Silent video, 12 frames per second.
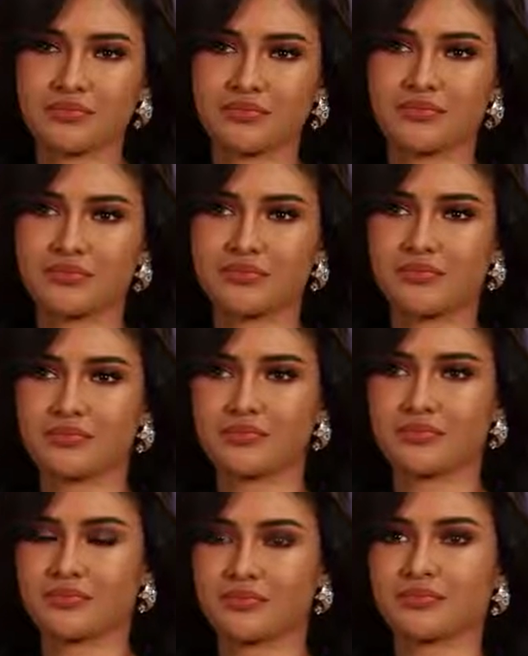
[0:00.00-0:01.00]
some
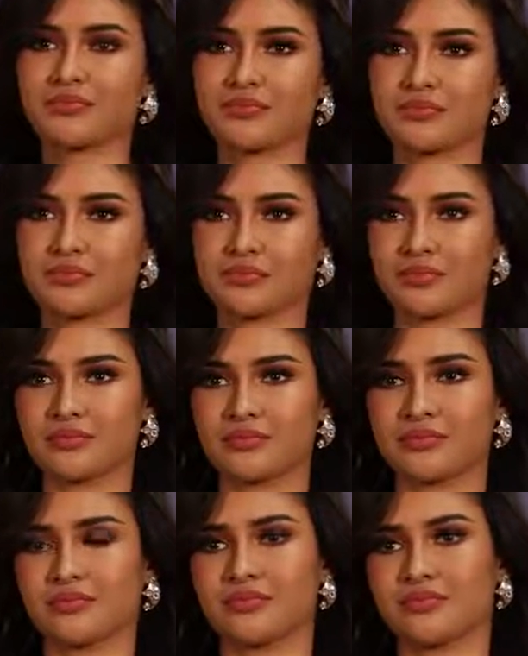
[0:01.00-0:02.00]
countries, sport is
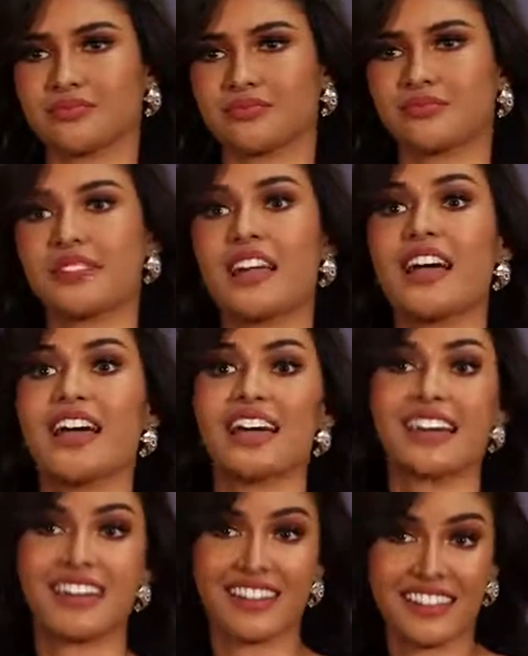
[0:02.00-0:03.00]
like the national
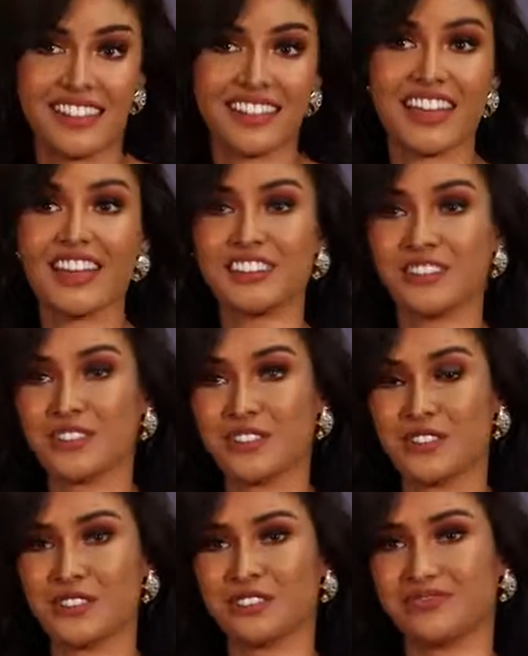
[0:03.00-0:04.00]
pastime. That's true.
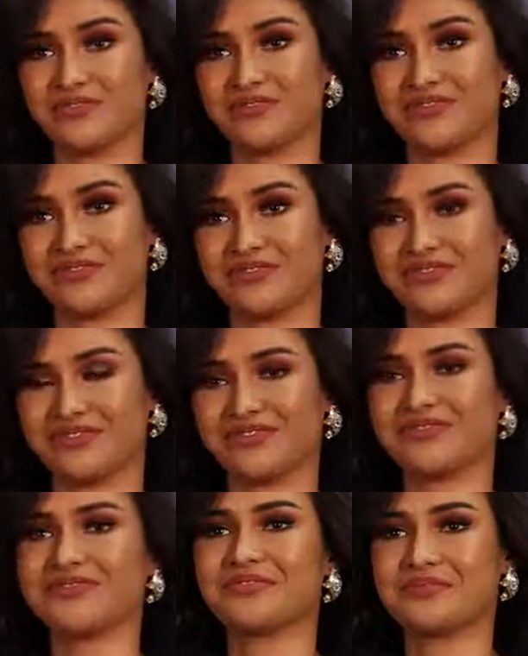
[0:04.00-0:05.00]
But in the
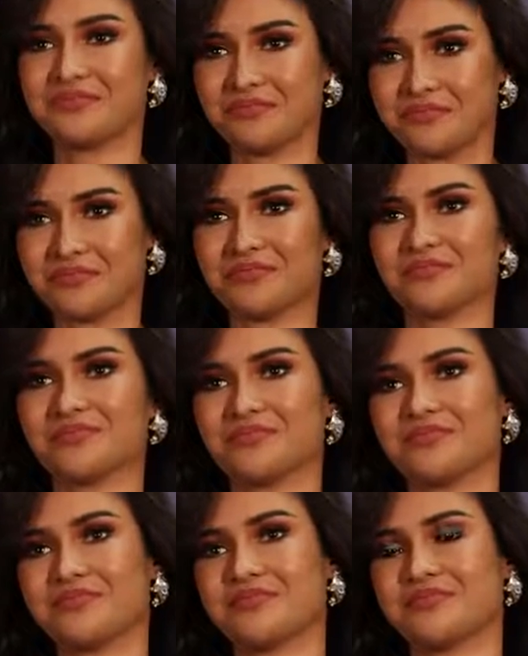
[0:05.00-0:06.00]
Philippines, some might say
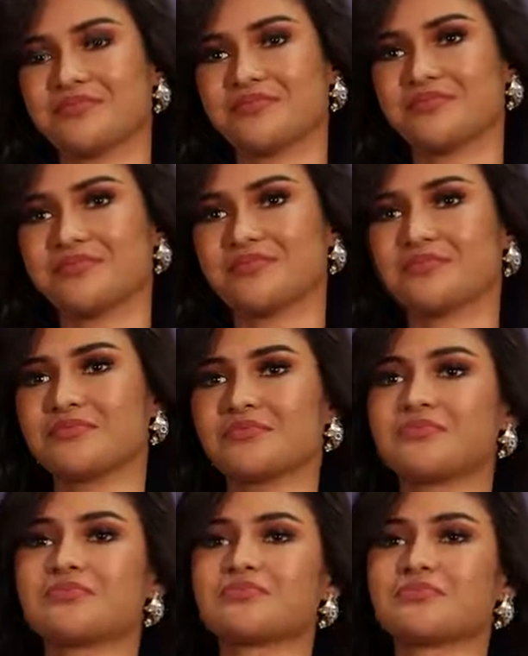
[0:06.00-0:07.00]
that
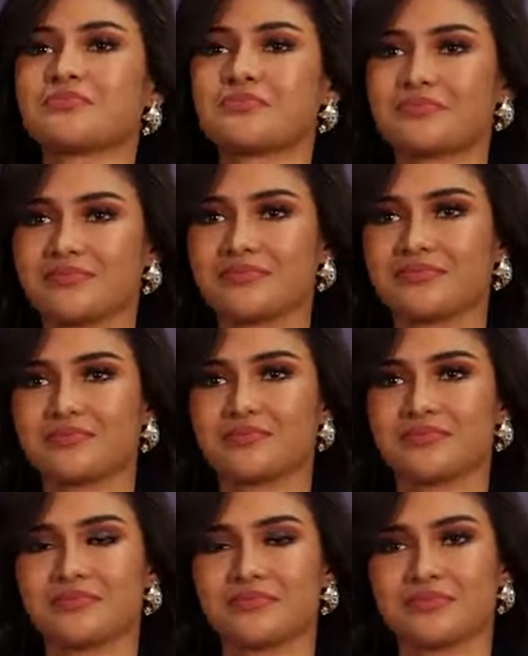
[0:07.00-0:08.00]
pageantry is
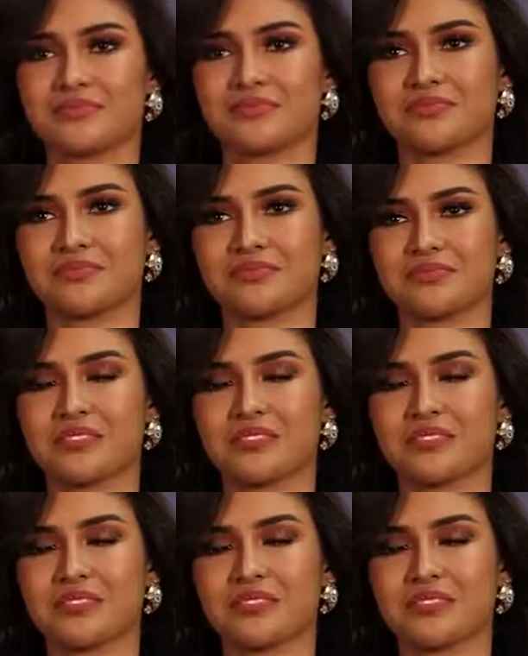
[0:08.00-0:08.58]
the pastime.